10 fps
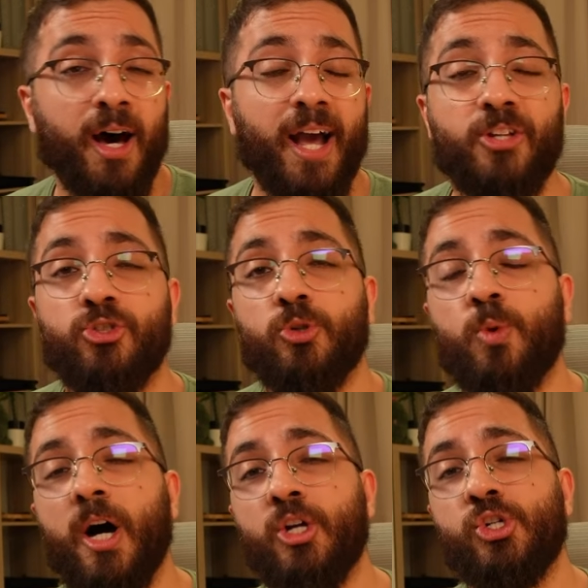i asked her
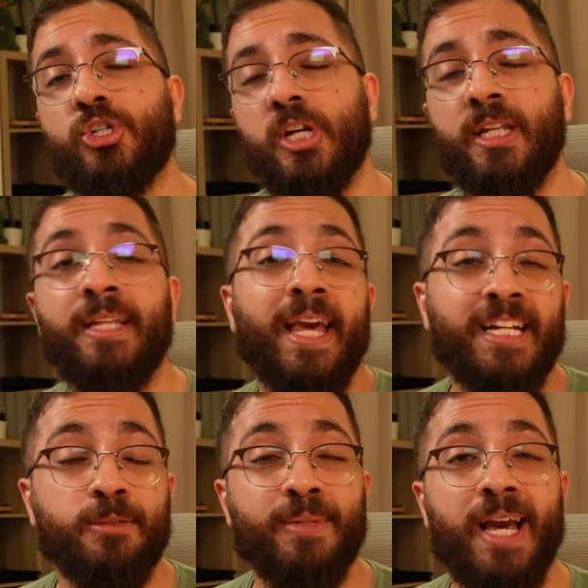why she said it
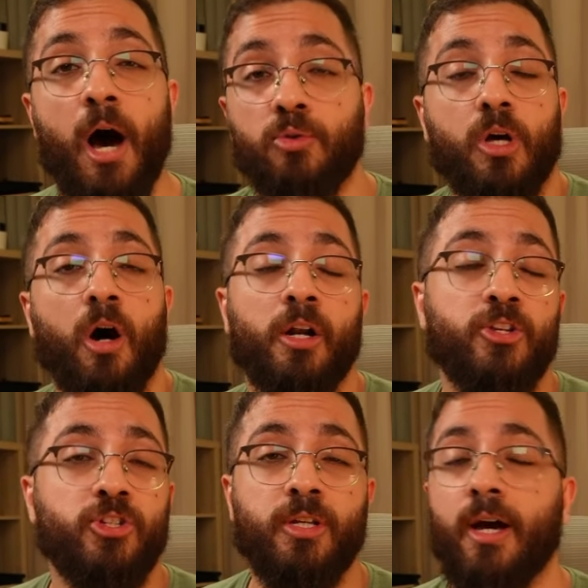icked me out
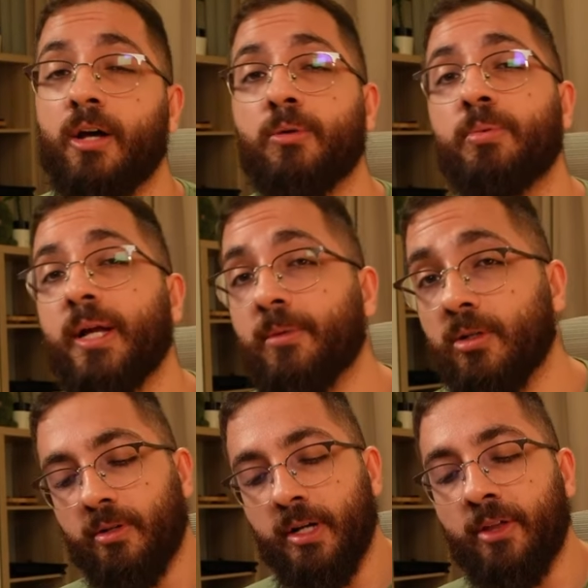honestly i don't blame her
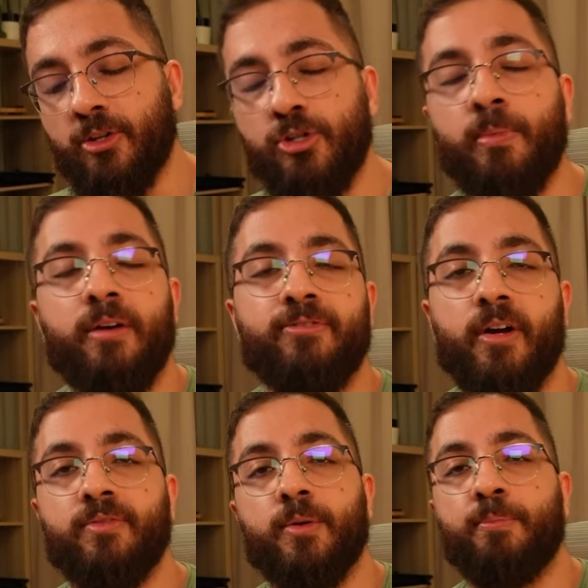now this is my
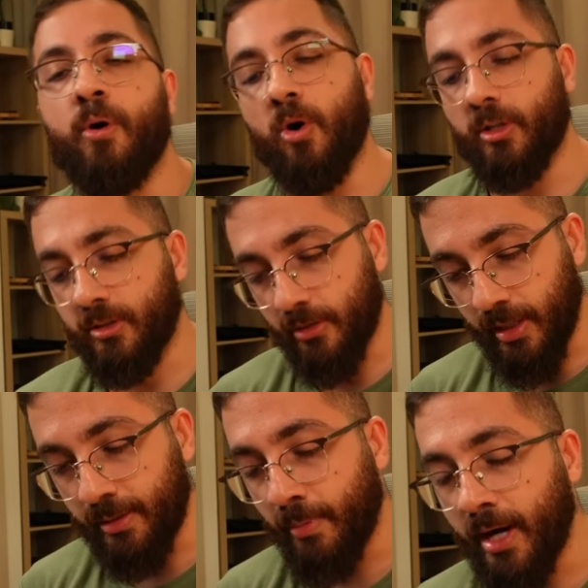favorite part
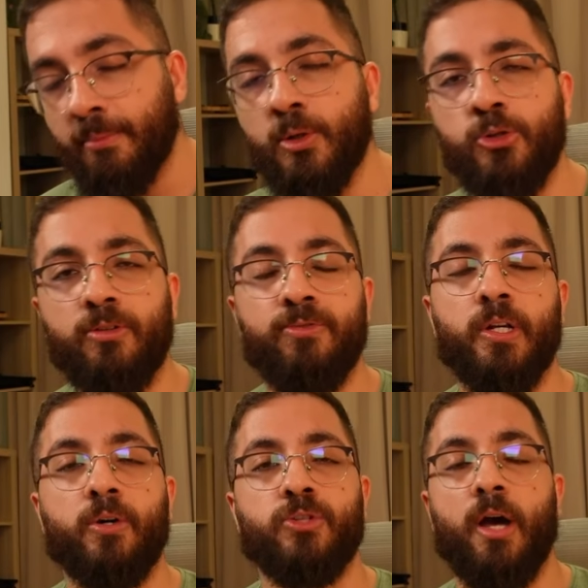in my music
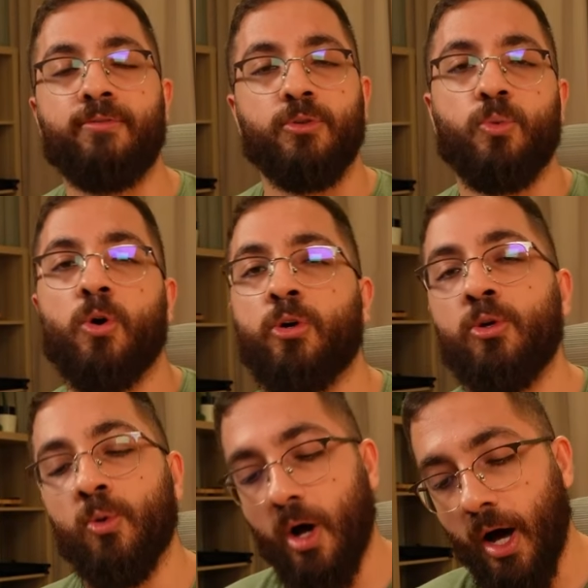videos i have to warn
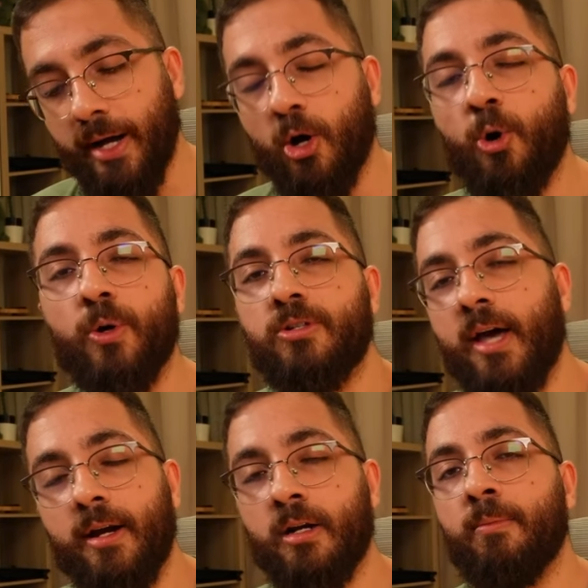you i always
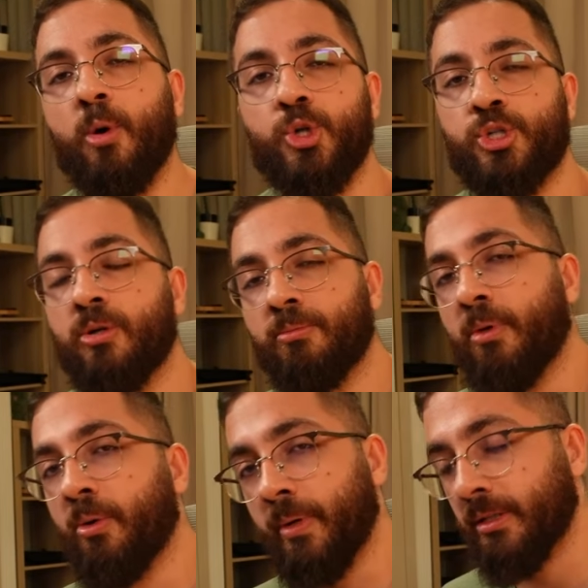had an emotional
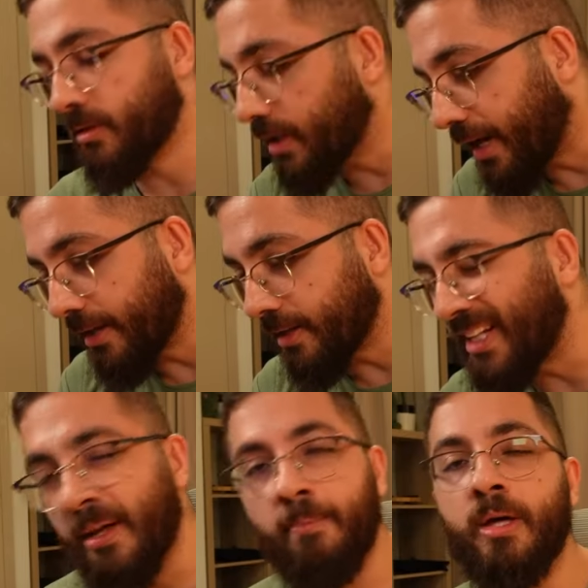moment
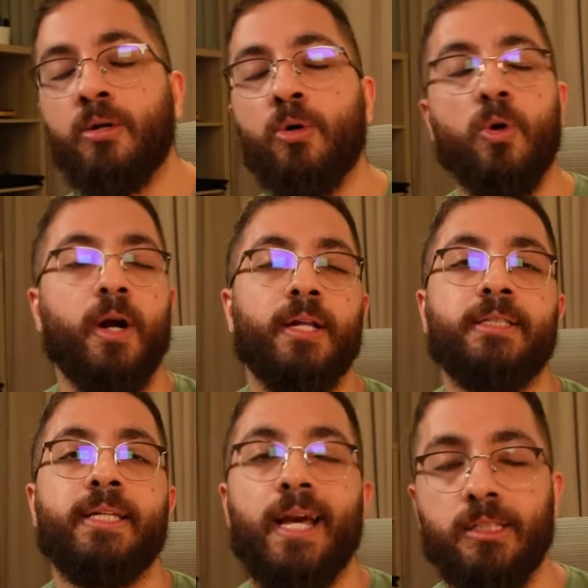in the middle or at the end